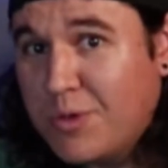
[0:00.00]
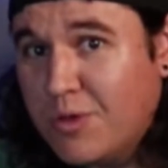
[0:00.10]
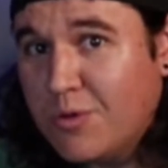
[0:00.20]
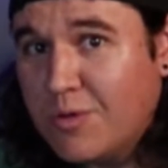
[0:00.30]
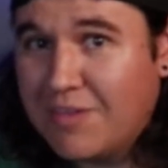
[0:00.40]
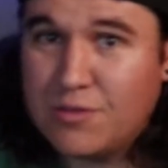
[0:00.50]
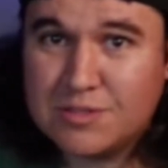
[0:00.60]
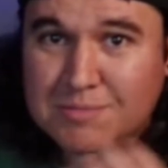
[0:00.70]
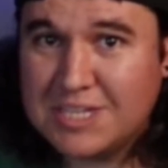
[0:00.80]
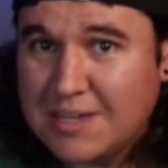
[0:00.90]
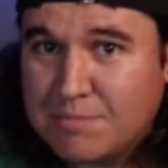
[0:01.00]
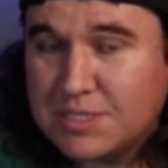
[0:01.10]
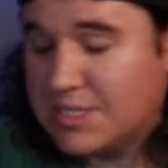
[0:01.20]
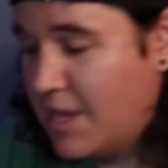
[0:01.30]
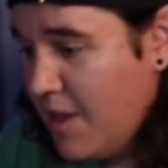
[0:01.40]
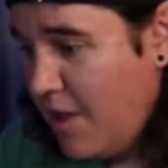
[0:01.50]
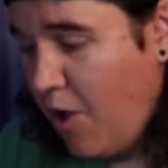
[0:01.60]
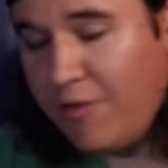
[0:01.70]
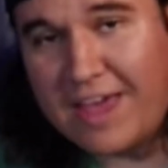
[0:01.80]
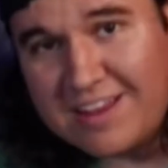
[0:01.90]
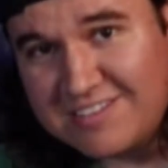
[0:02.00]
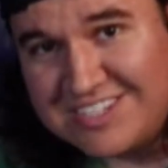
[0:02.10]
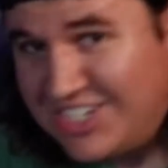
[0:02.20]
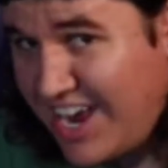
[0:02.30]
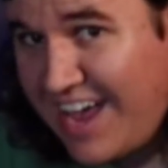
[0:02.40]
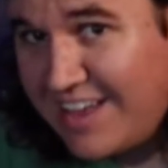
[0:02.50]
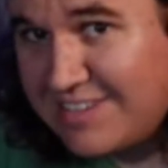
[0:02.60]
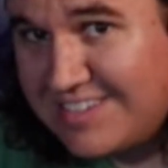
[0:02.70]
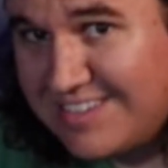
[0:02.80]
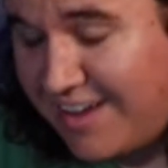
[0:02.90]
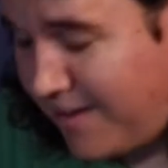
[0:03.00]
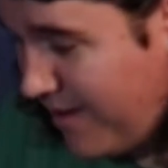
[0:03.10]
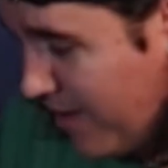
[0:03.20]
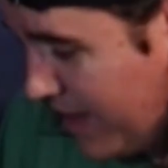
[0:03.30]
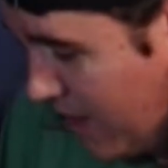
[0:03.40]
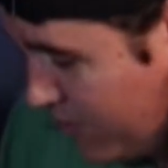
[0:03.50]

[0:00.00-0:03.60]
you, give you some tips, all that jazz uh, on how you